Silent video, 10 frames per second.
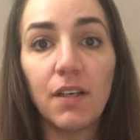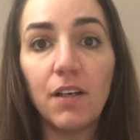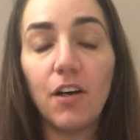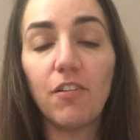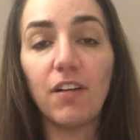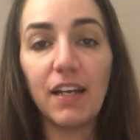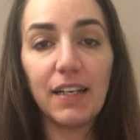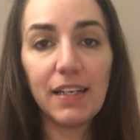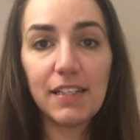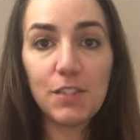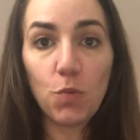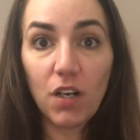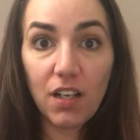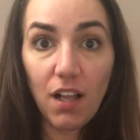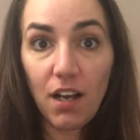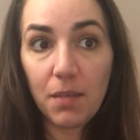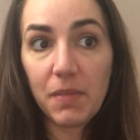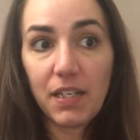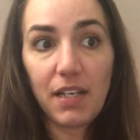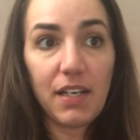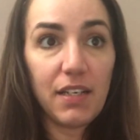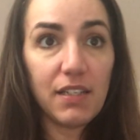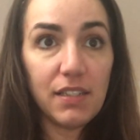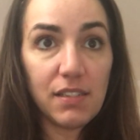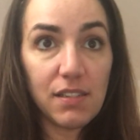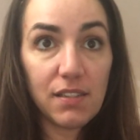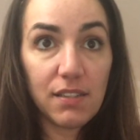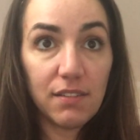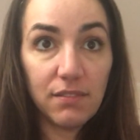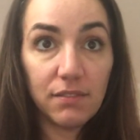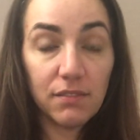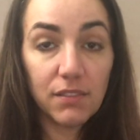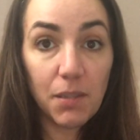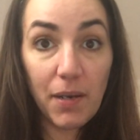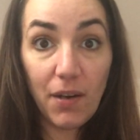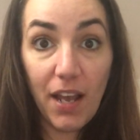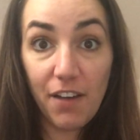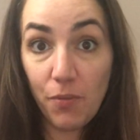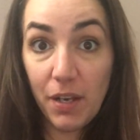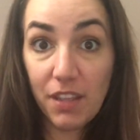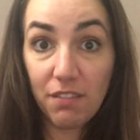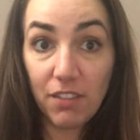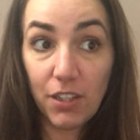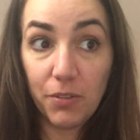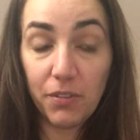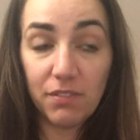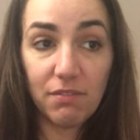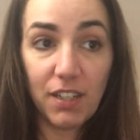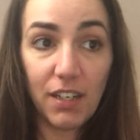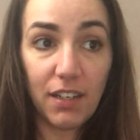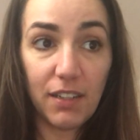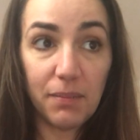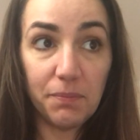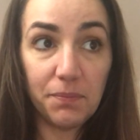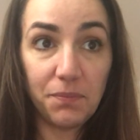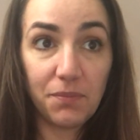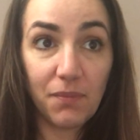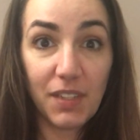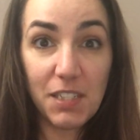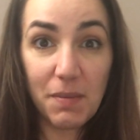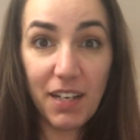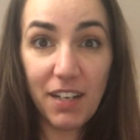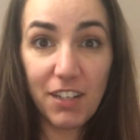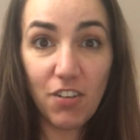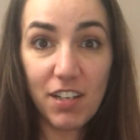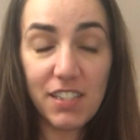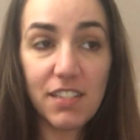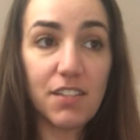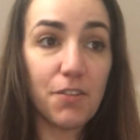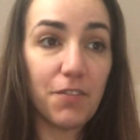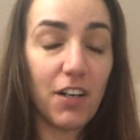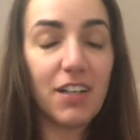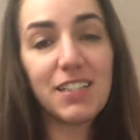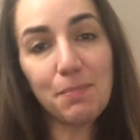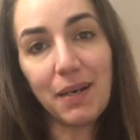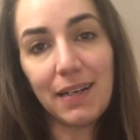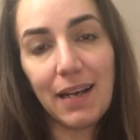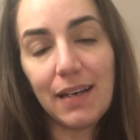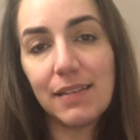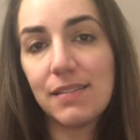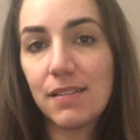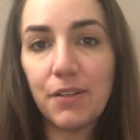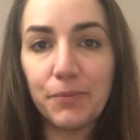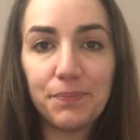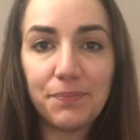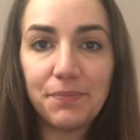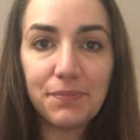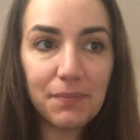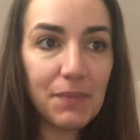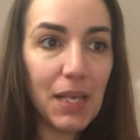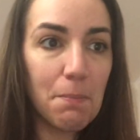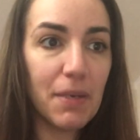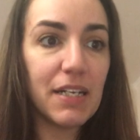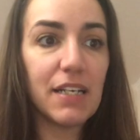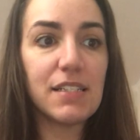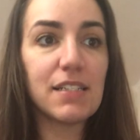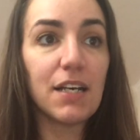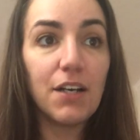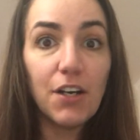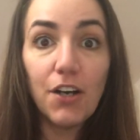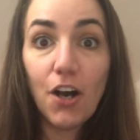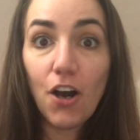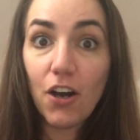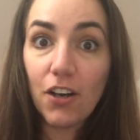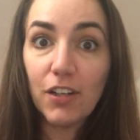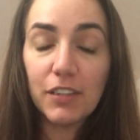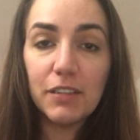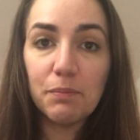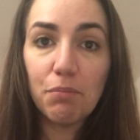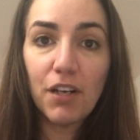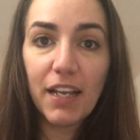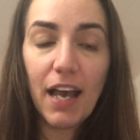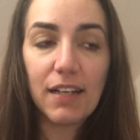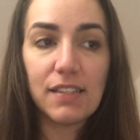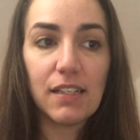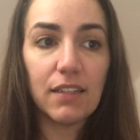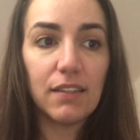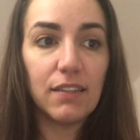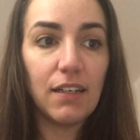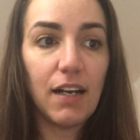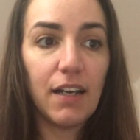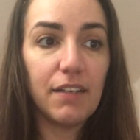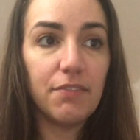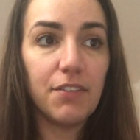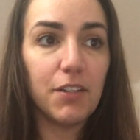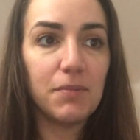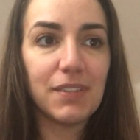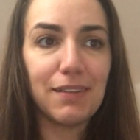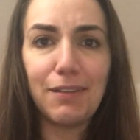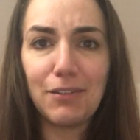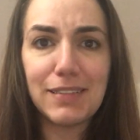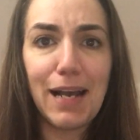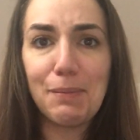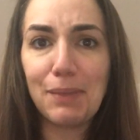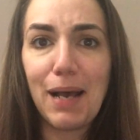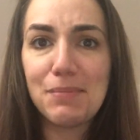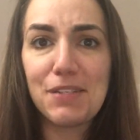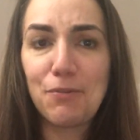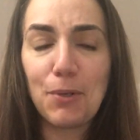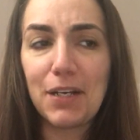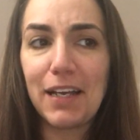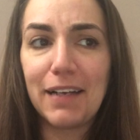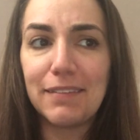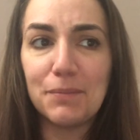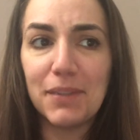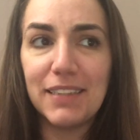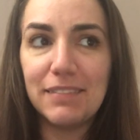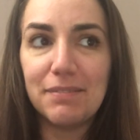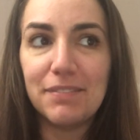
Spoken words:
All right, it's 1 o'clock. My day is about halfway through. It's been kind of crazy so far. It's a Monday, so Mondays are pretty hectic. I filmed a little time lapse of working, but